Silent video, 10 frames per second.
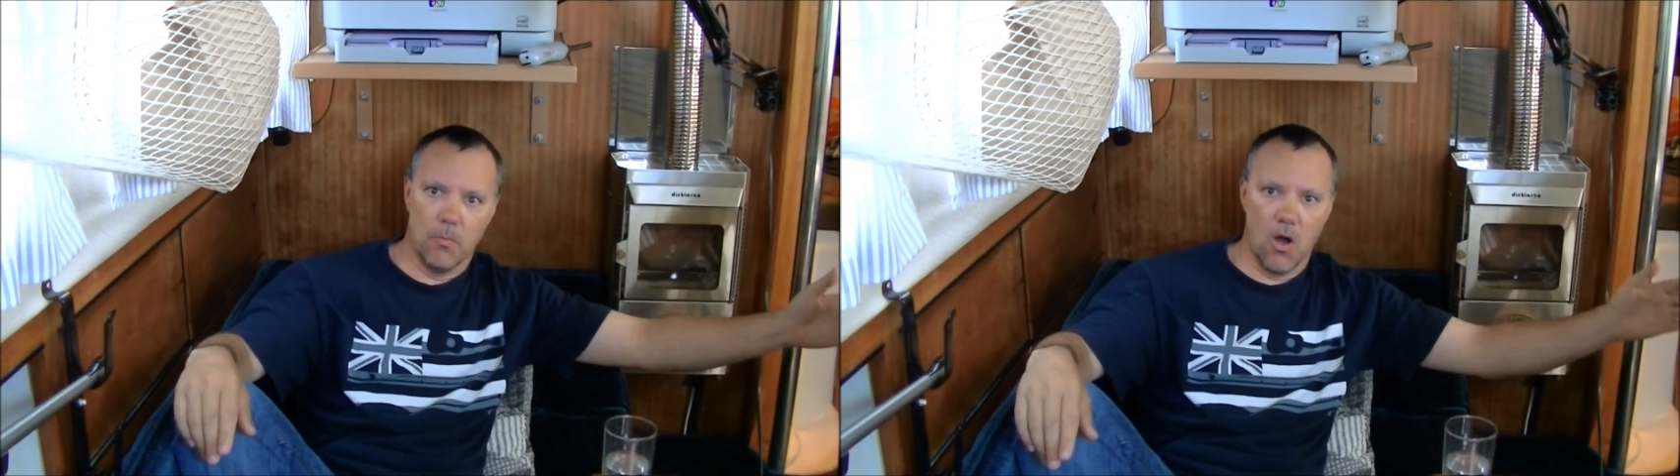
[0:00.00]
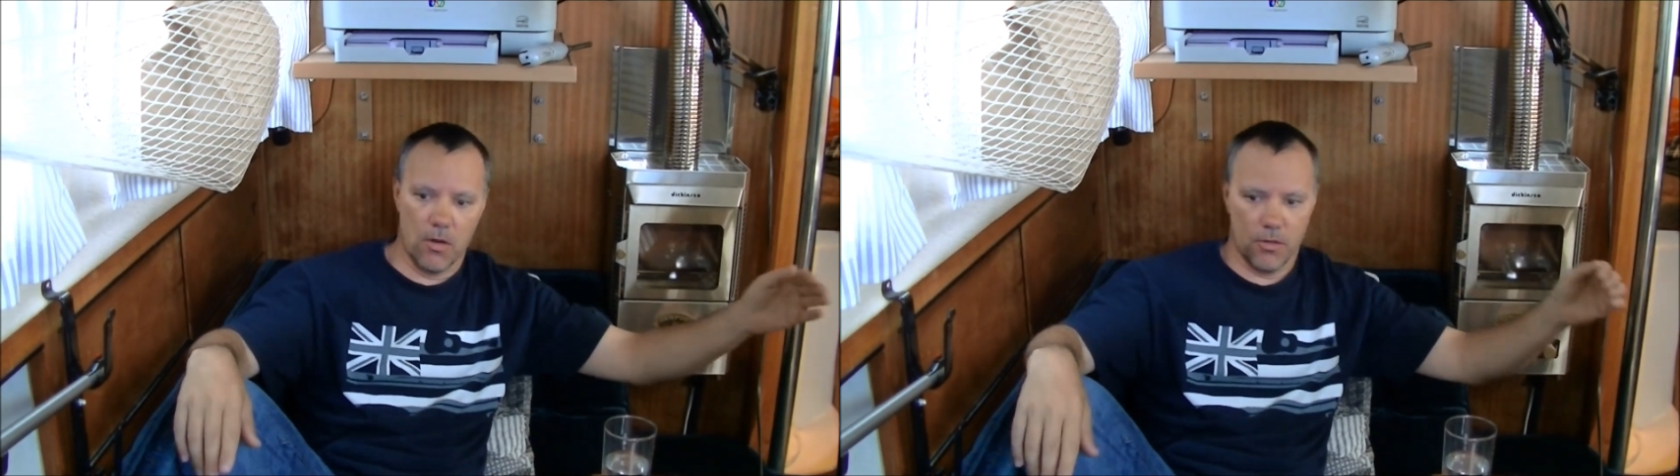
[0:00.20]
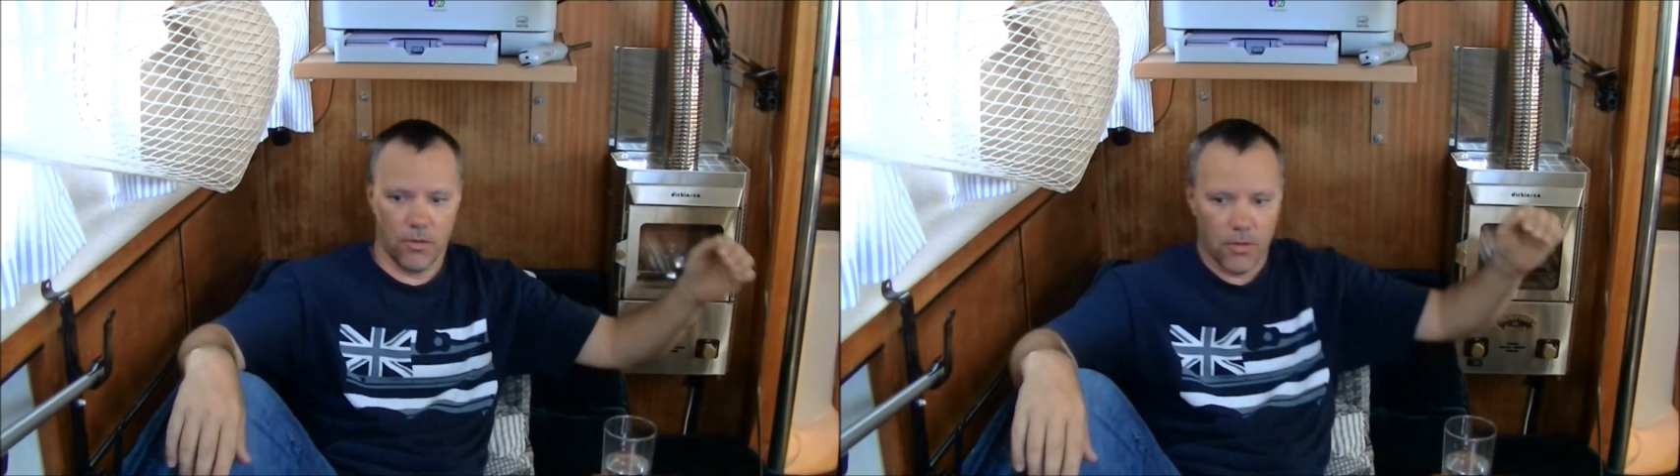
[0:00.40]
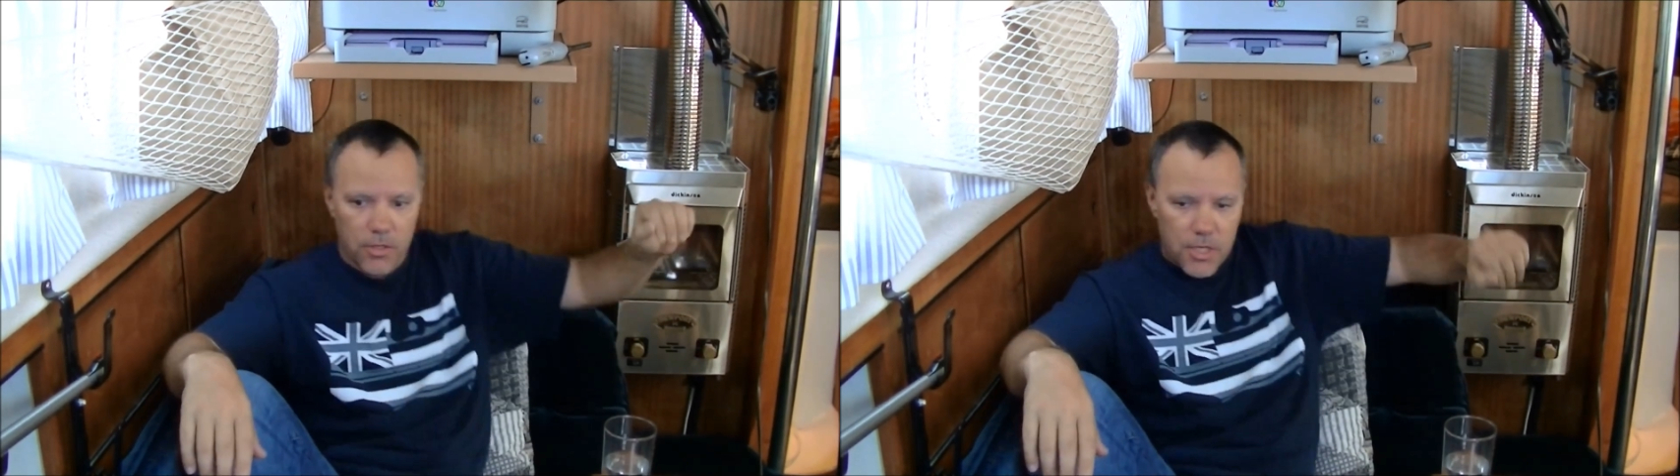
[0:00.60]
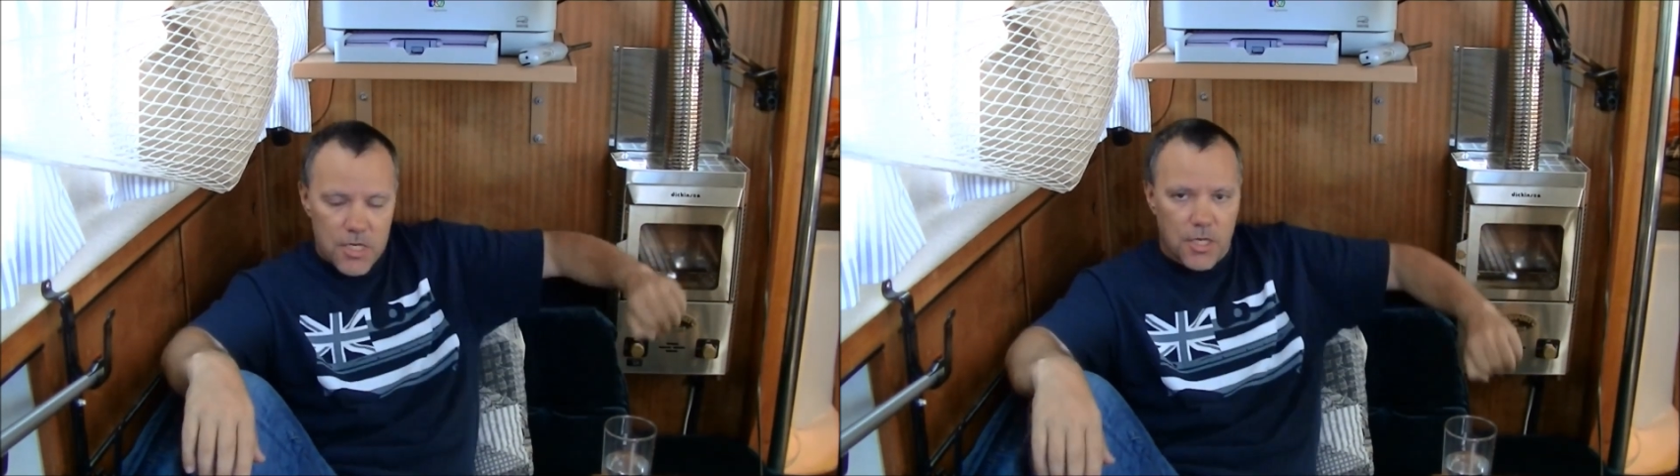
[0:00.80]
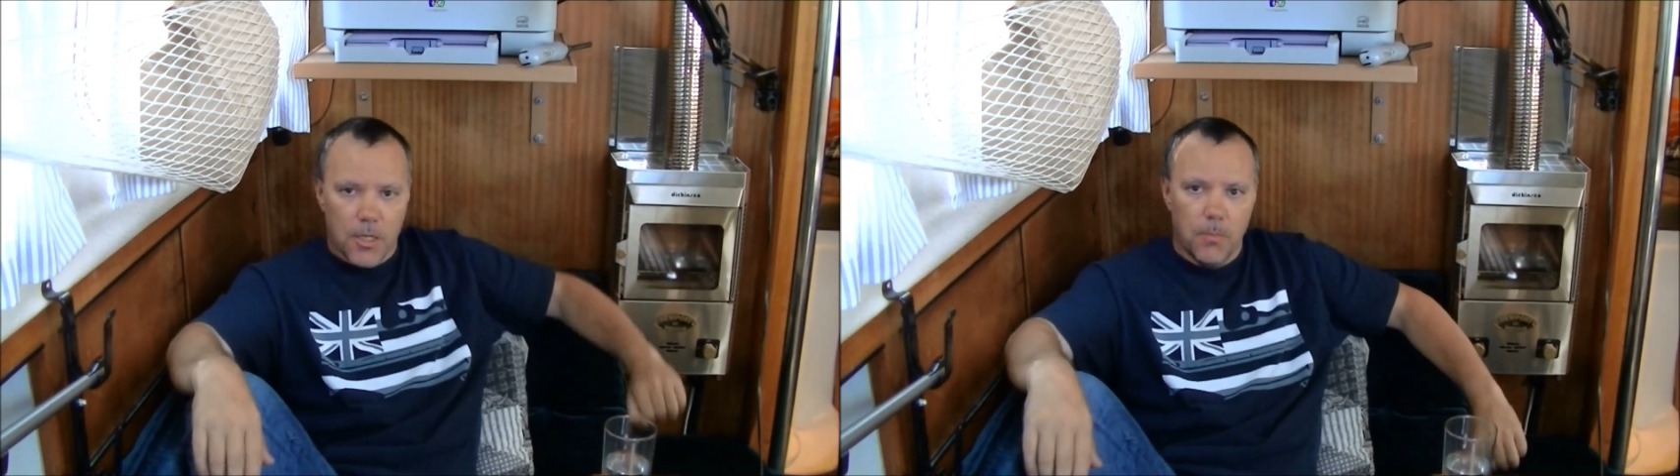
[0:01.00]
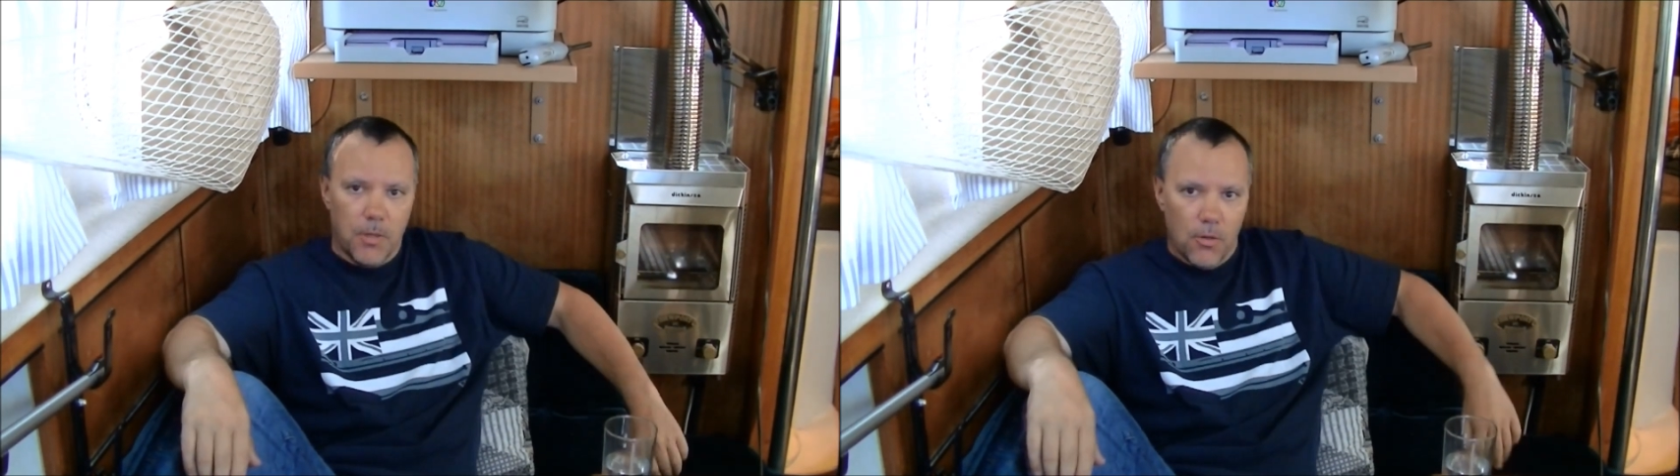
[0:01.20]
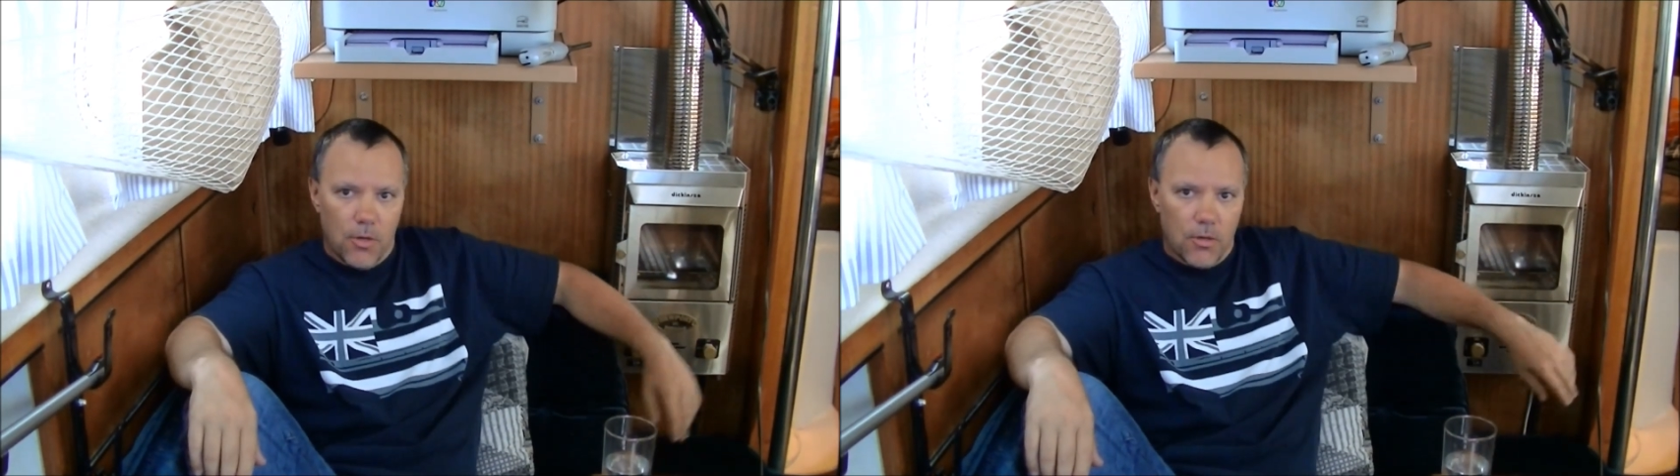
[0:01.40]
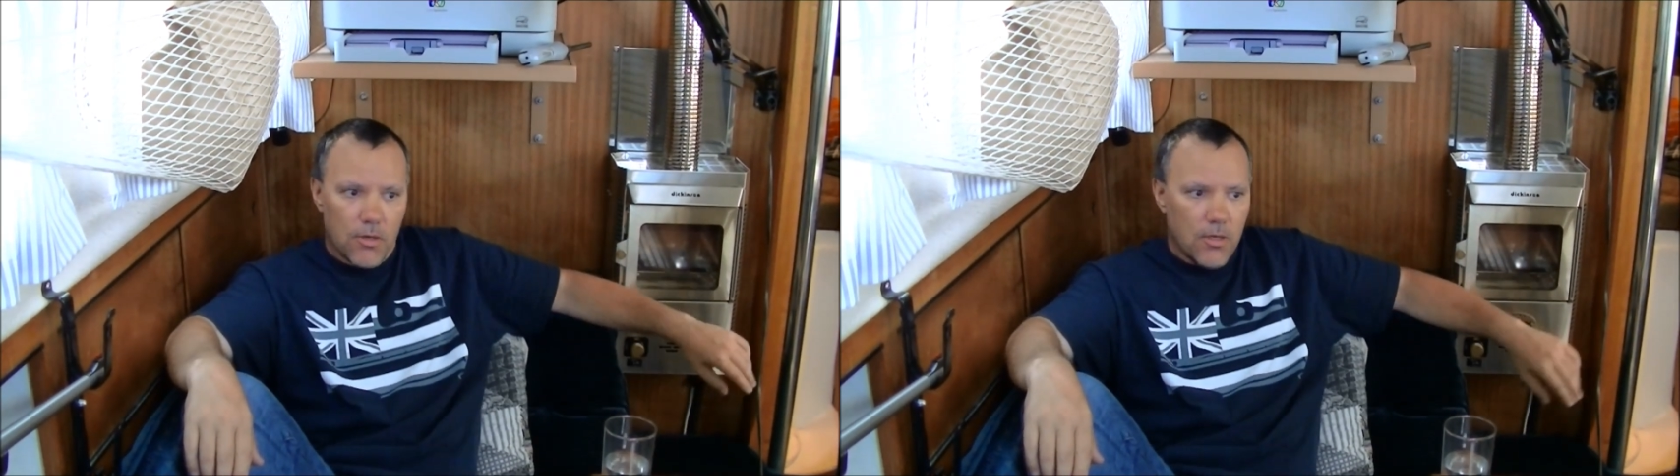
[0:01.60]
monitor and decent computer,